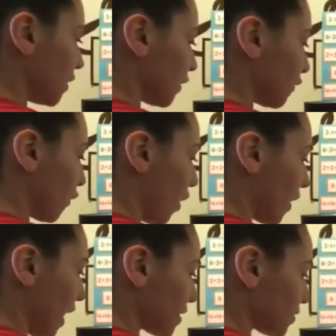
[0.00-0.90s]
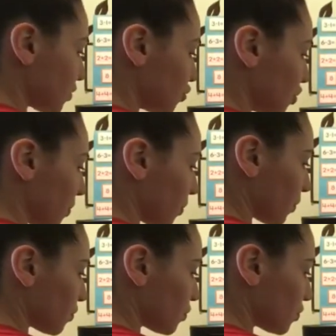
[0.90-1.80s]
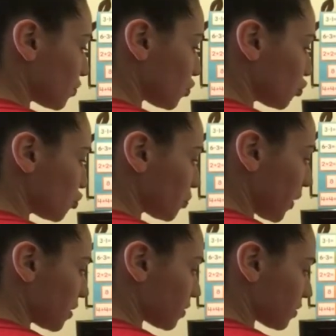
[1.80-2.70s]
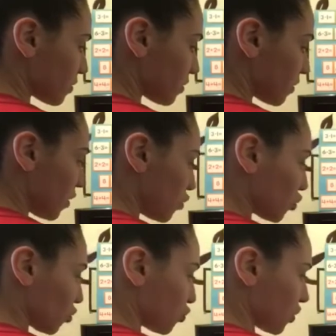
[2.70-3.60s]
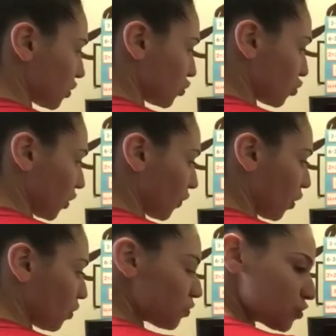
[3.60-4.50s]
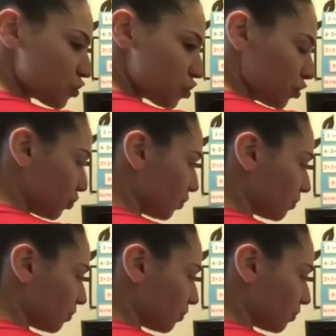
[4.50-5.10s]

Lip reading: The frog has to jump 2 spaces. So you're going to 0, 2.